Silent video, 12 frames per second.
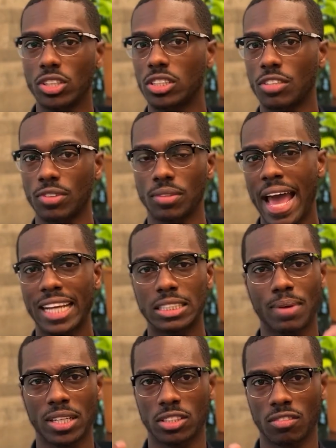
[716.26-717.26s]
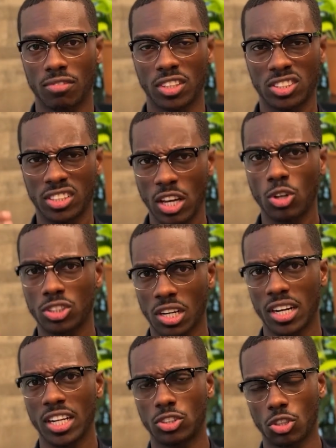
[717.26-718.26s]
these different aspects of the skills that
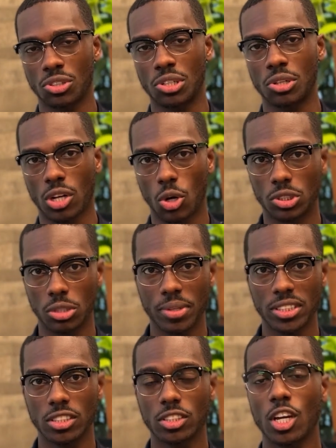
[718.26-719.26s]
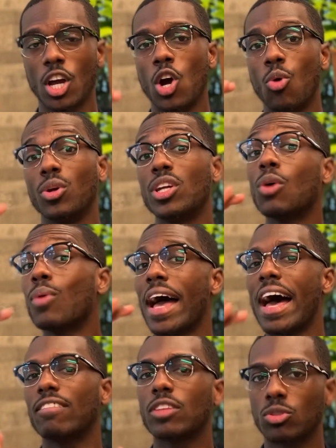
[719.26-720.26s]
are needed to grow a coaching business, when you don't
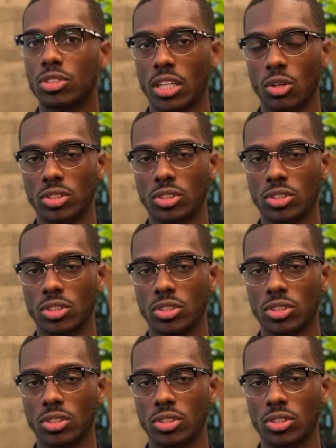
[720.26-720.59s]
have those skill